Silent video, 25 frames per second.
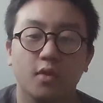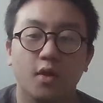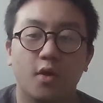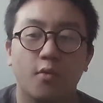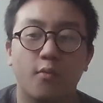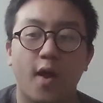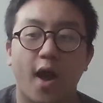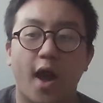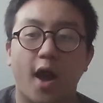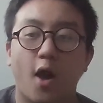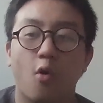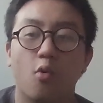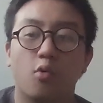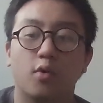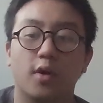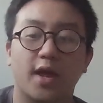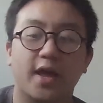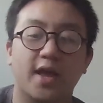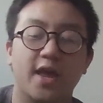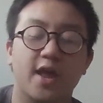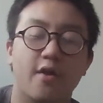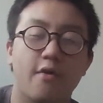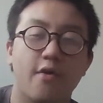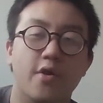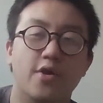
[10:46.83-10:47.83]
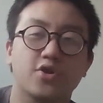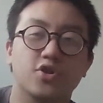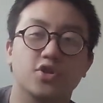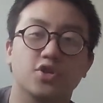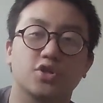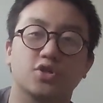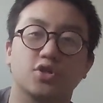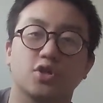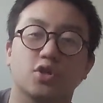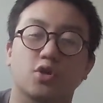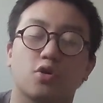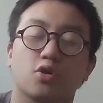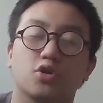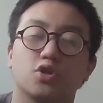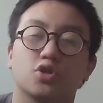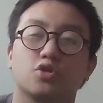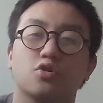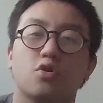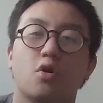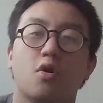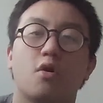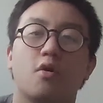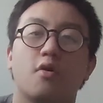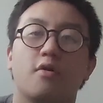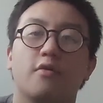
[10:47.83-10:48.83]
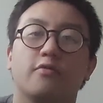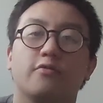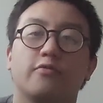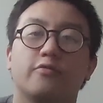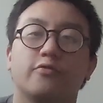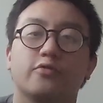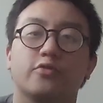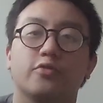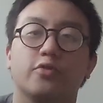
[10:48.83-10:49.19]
But all I hear is just the soft